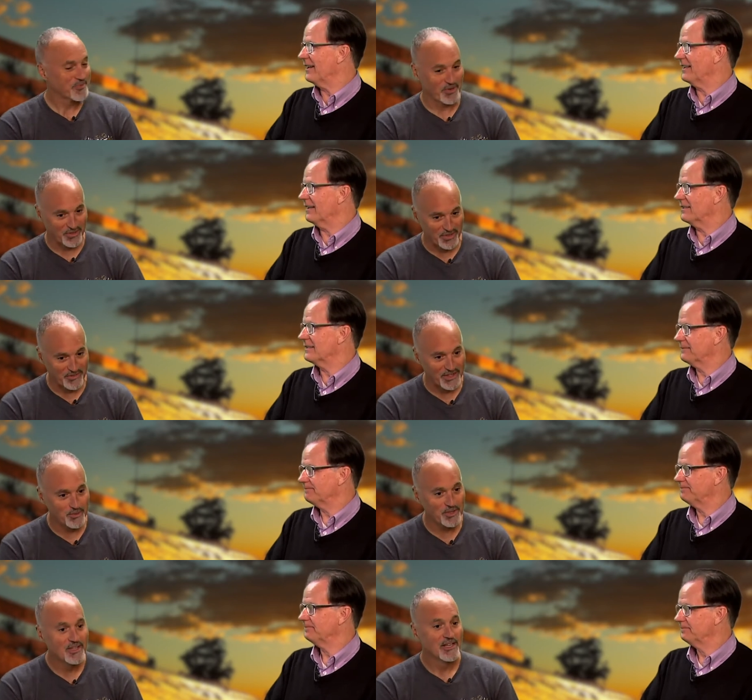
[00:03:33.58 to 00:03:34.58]
Speaker 1: Both nice. are
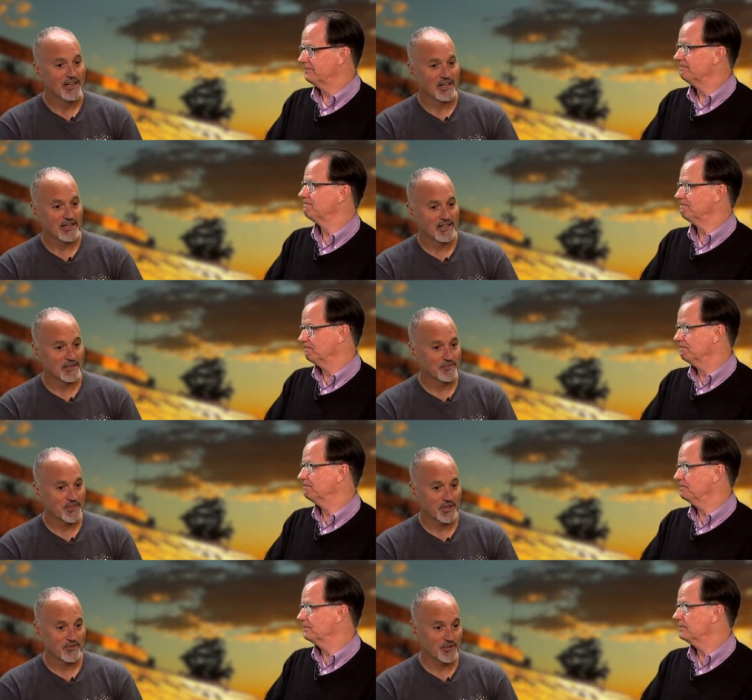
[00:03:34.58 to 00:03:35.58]
available. Um, you
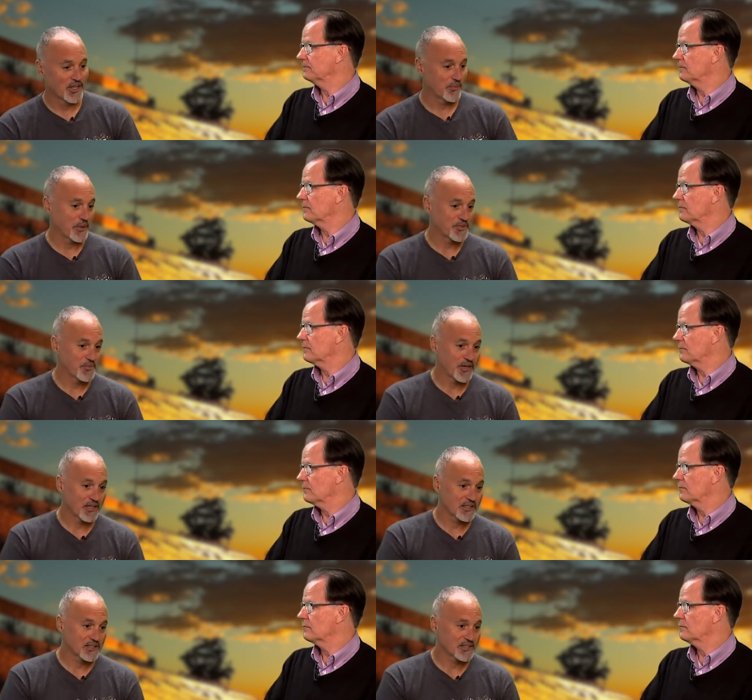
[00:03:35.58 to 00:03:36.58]
know, full line of Pepsi
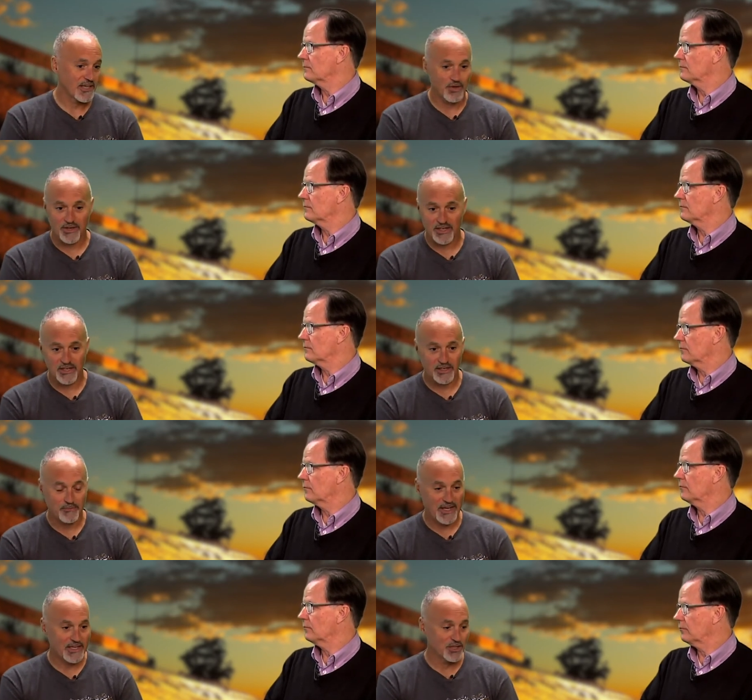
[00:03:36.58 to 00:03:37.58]
products, Gatorade,
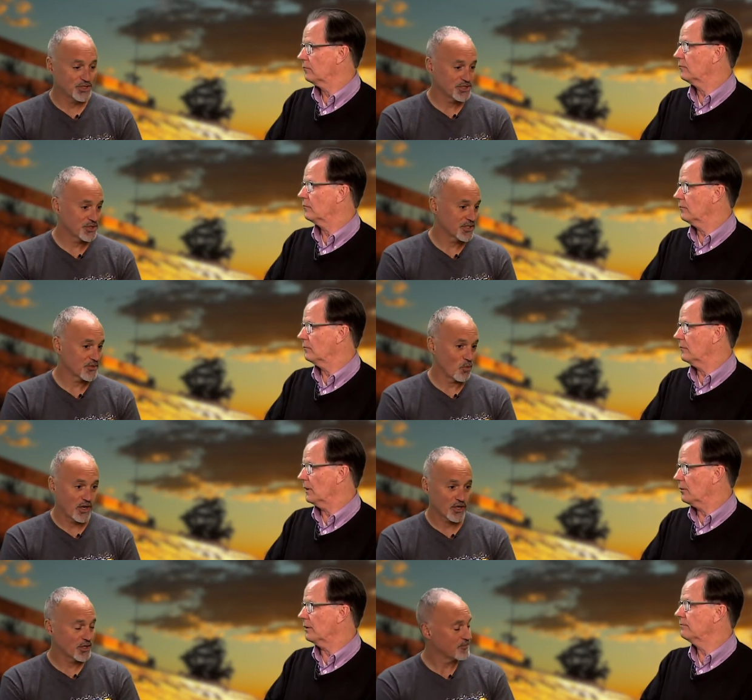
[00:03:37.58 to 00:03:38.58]
Bang Energy drink,
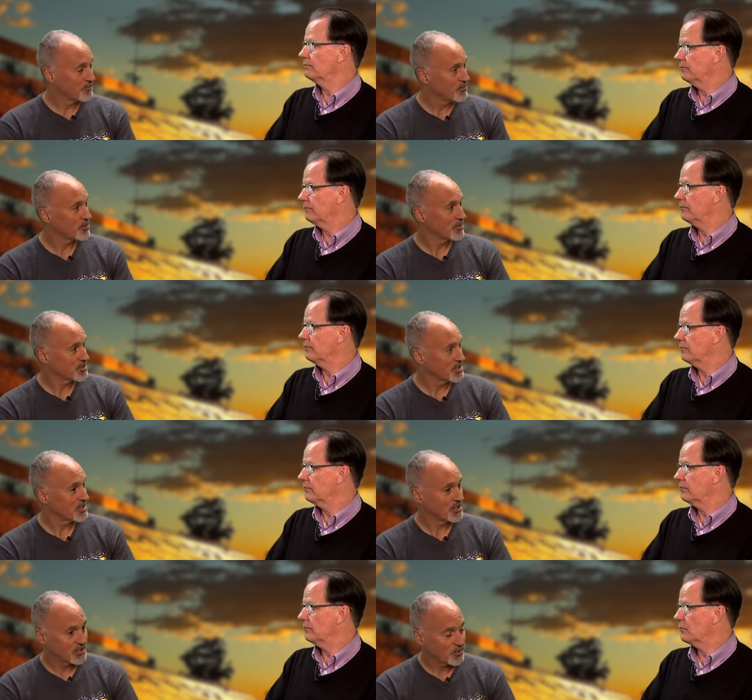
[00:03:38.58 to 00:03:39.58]
water pretty much
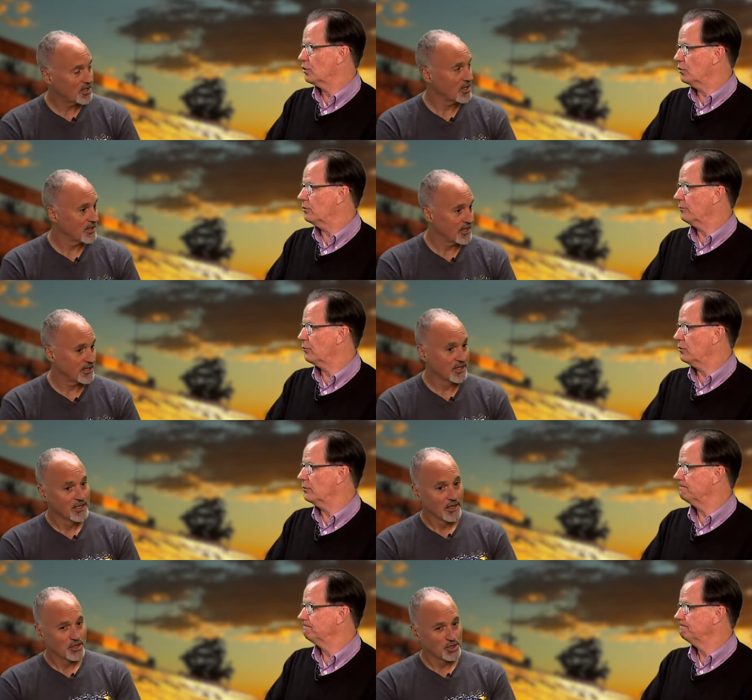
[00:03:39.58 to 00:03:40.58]
anything you'd want. Cool, and then cool.
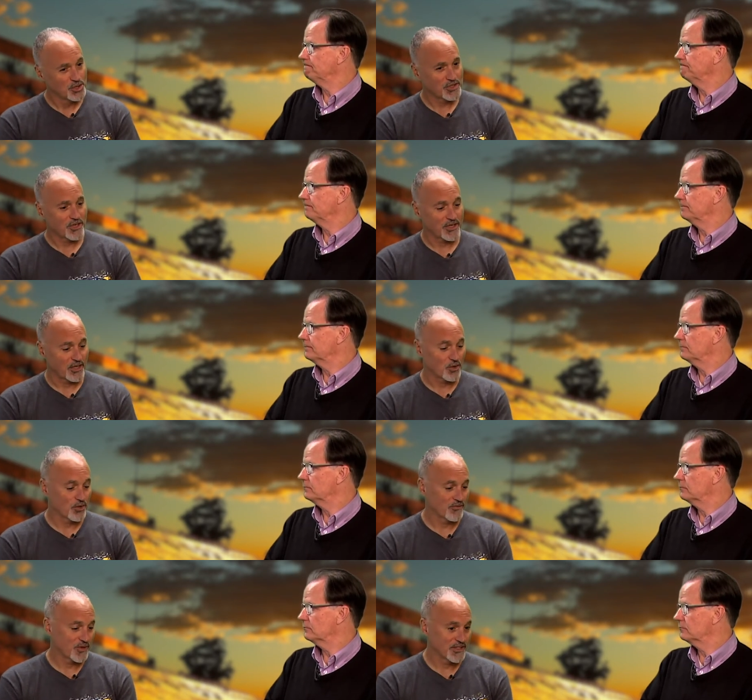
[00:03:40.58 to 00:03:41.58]
usually our kettle
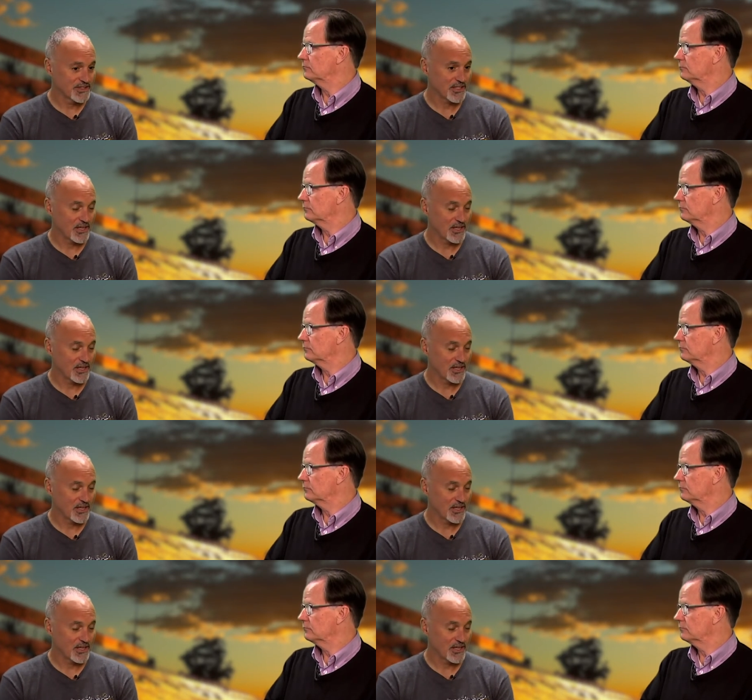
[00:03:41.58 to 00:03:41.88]
corn friend is there. I